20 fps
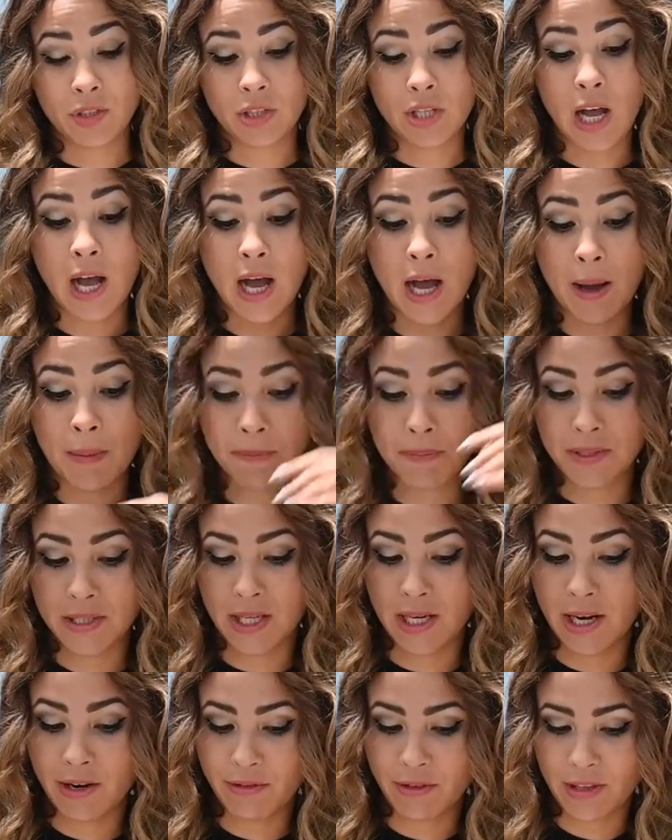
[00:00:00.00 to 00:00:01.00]
tops
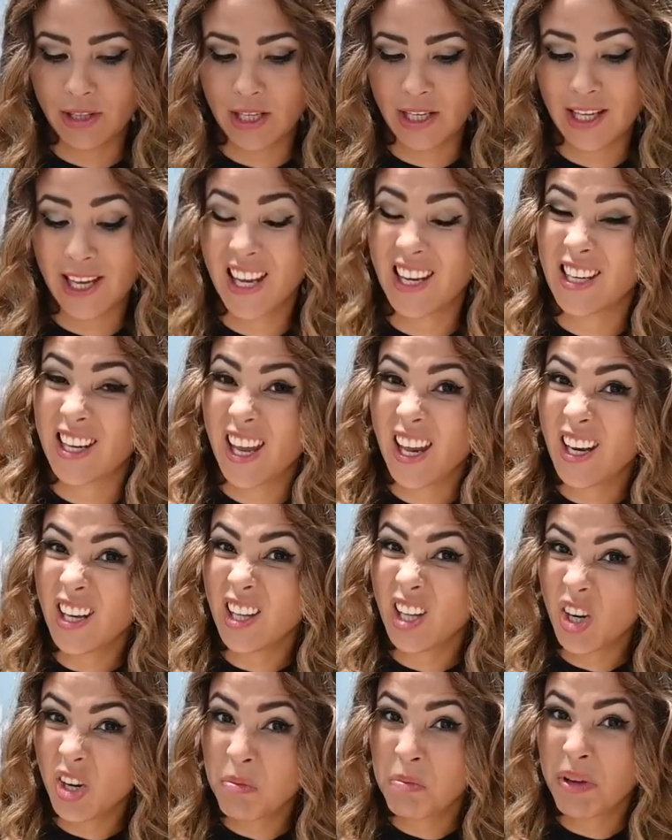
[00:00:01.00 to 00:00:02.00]
and everything can get
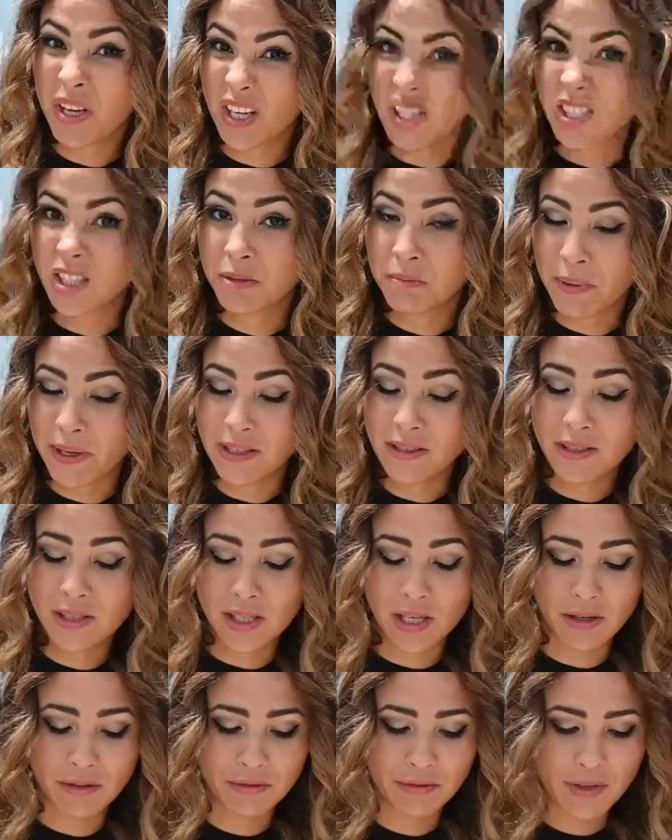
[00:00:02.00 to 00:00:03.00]
a little bit
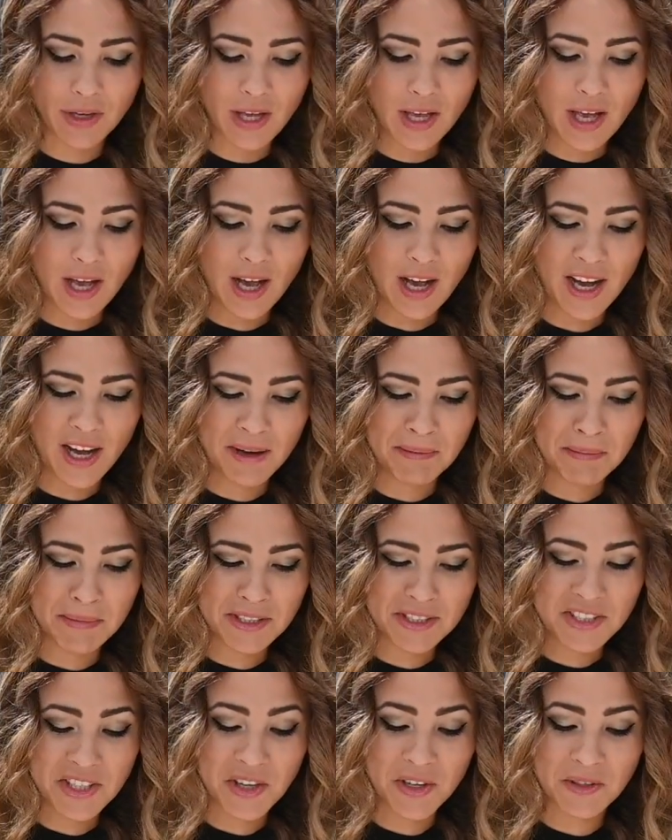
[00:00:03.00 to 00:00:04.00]
expensive.
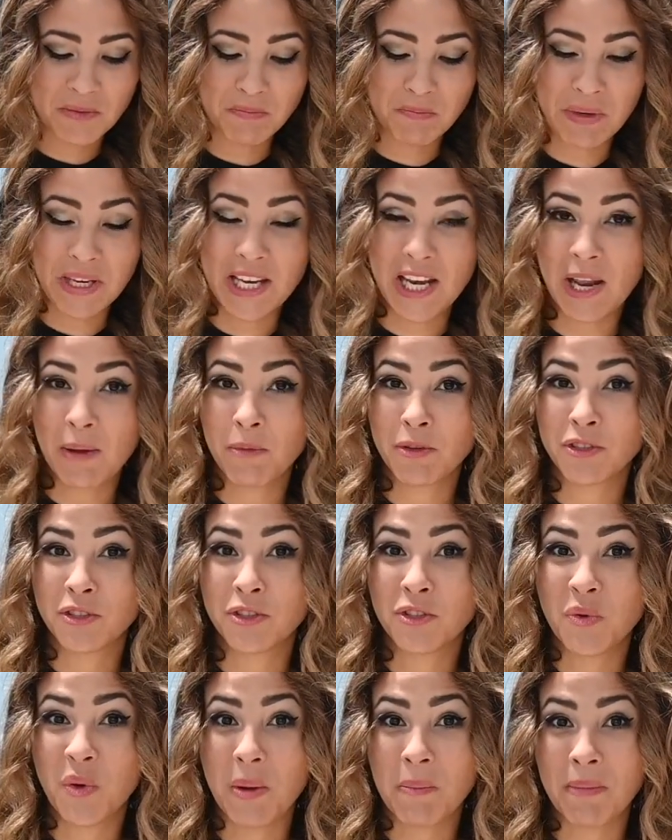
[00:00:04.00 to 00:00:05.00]
So being able
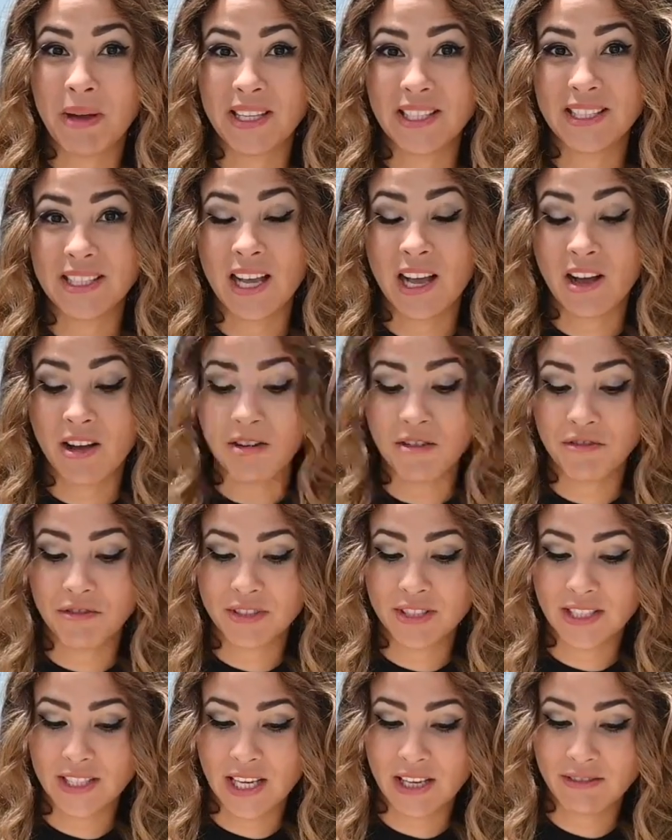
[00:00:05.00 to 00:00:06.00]
to do it myself
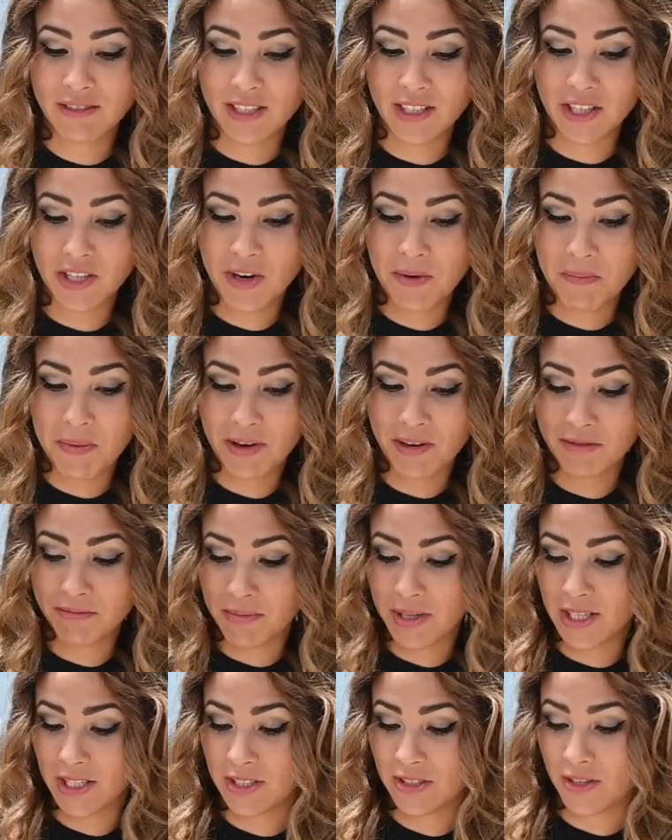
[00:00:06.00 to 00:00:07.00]
saves a little bit of
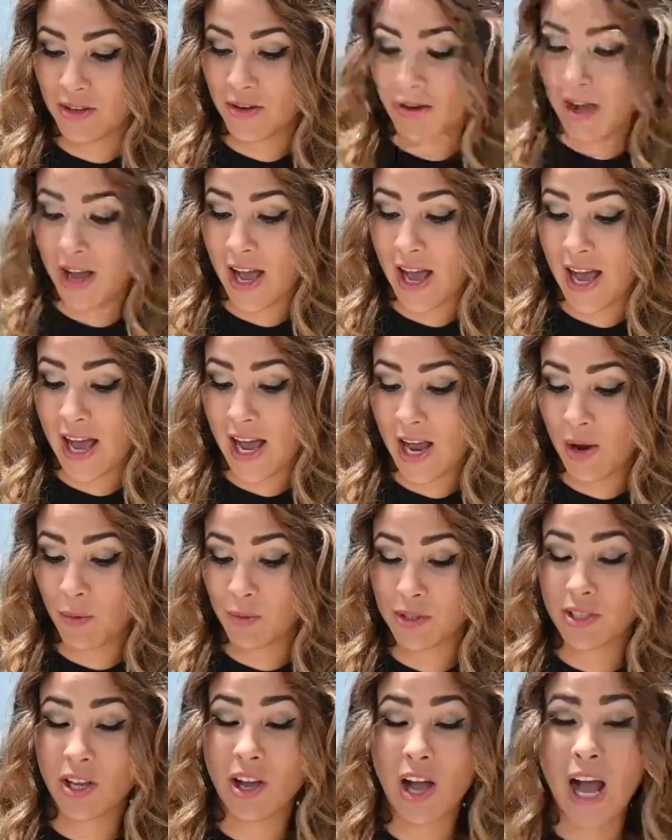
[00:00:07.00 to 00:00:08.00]
money. So
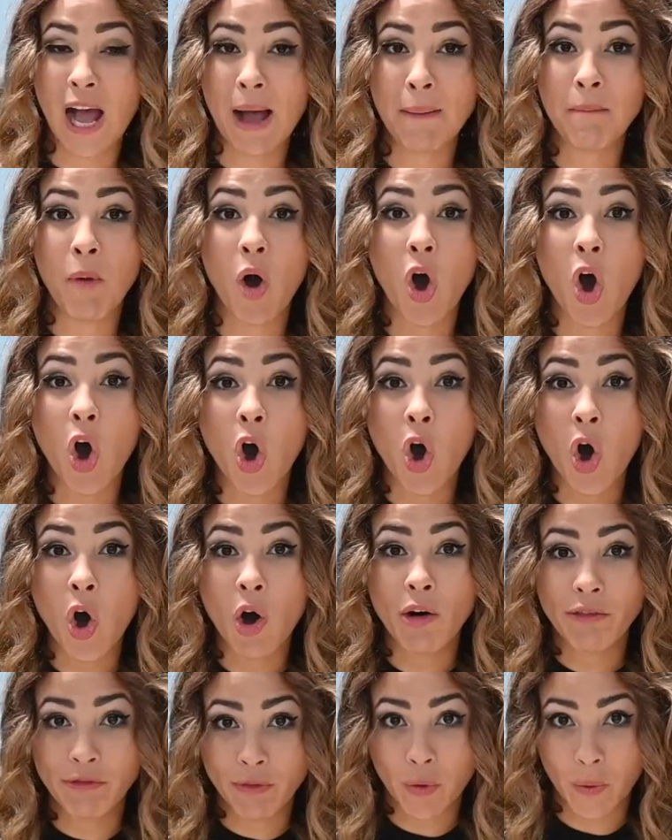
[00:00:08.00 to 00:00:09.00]
I'm
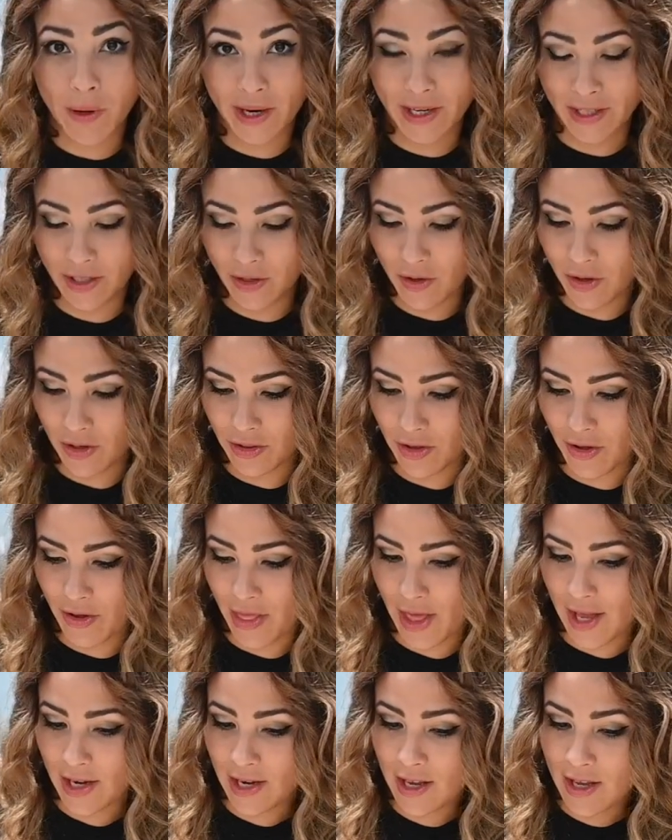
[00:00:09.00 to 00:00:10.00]
all for it. You all know
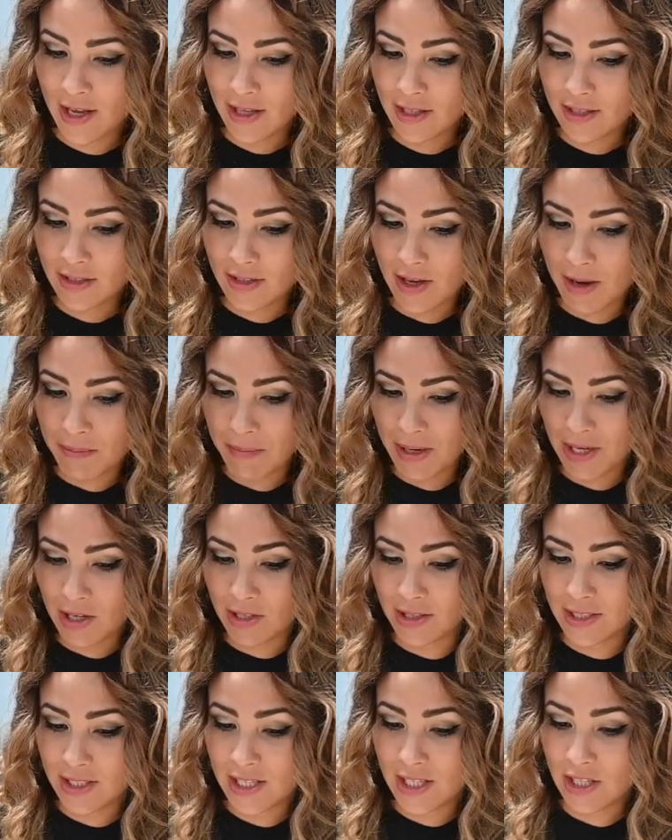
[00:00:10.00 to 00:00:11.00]
that. So I'm going to
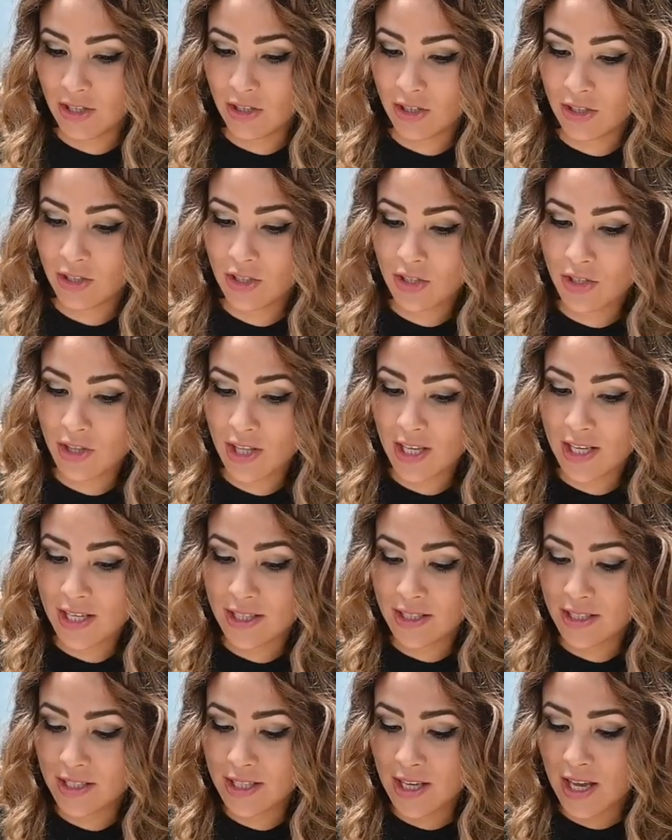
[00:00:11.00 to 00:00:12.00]
continue to do
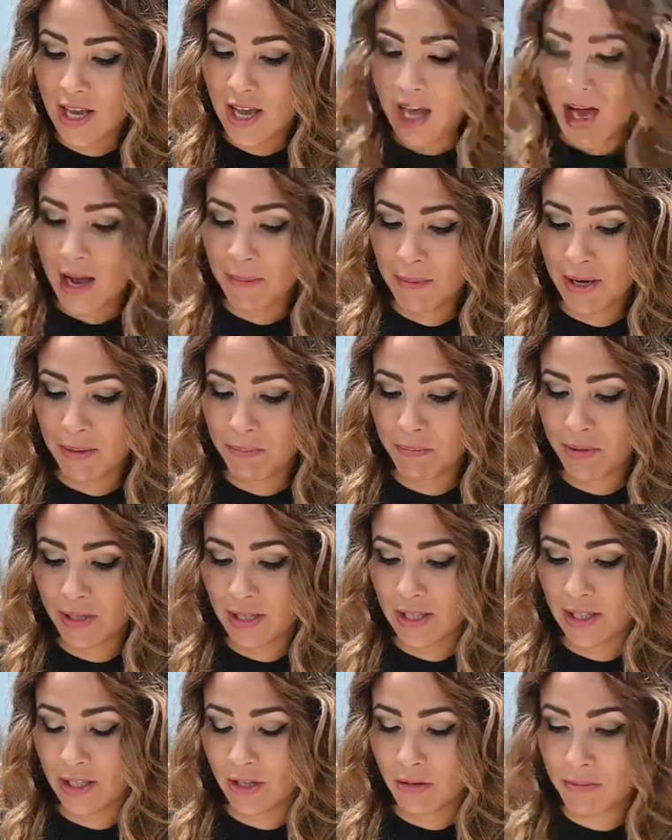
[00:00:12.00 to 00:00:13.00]
this. I'm going to put
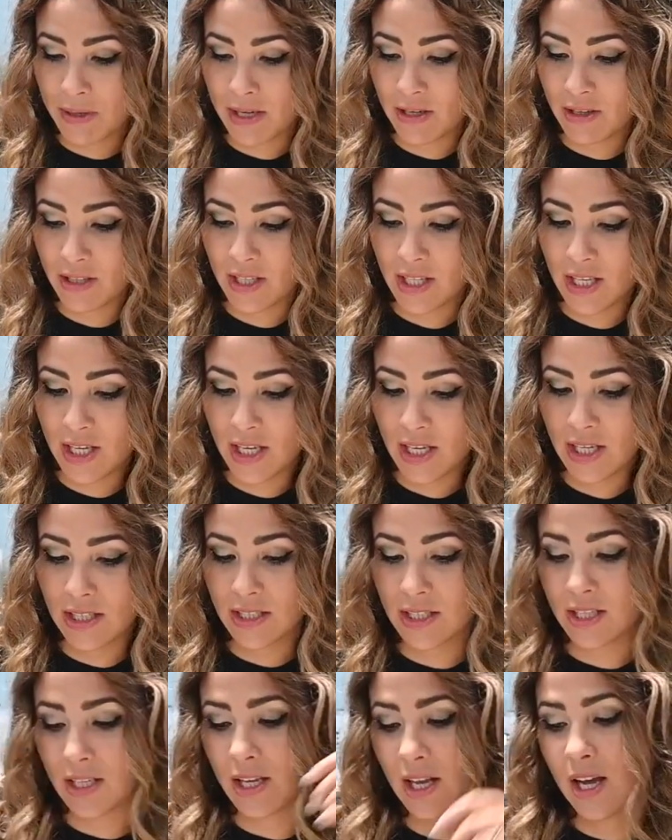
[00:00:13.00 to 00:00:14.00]
a little bit of
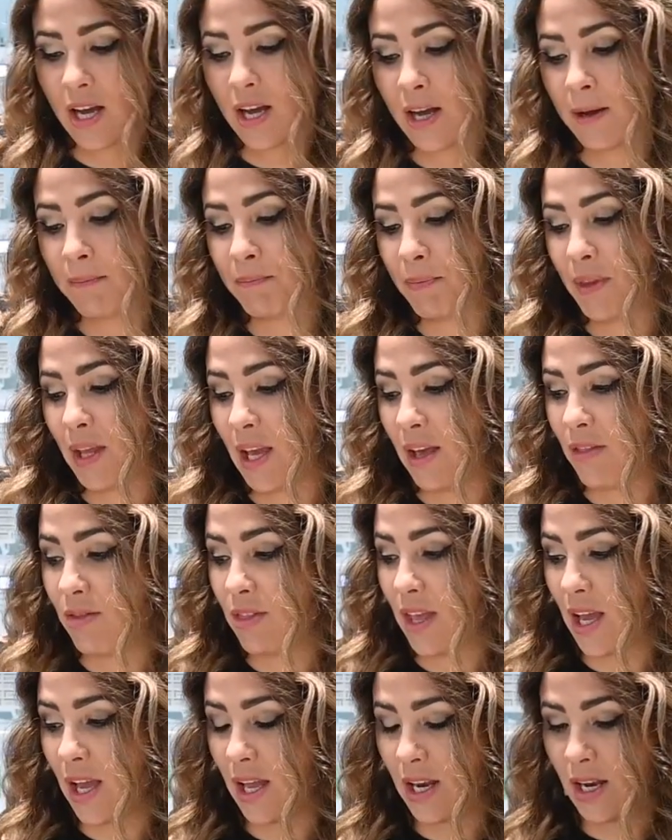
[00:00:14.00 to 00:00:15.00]
heat.
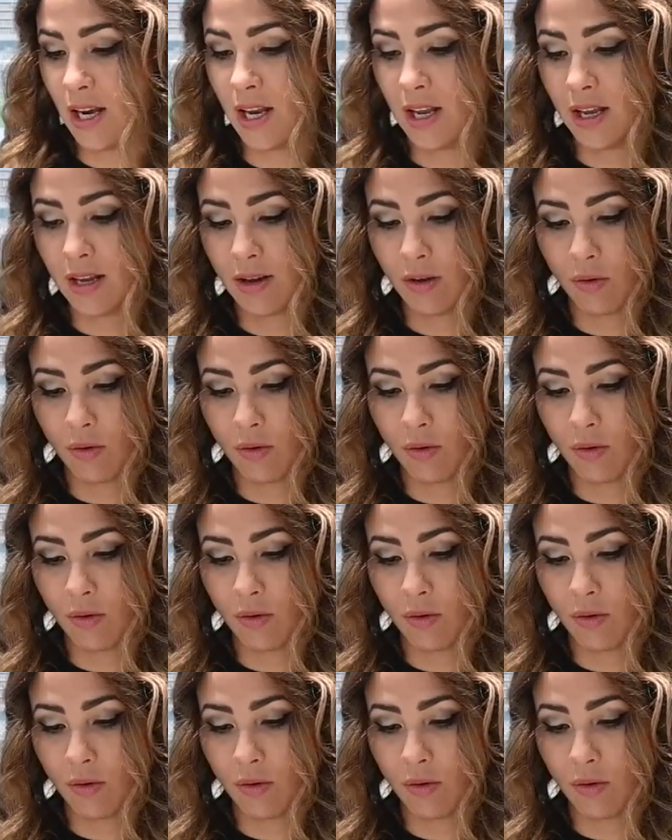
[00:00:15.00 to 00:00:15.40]
And then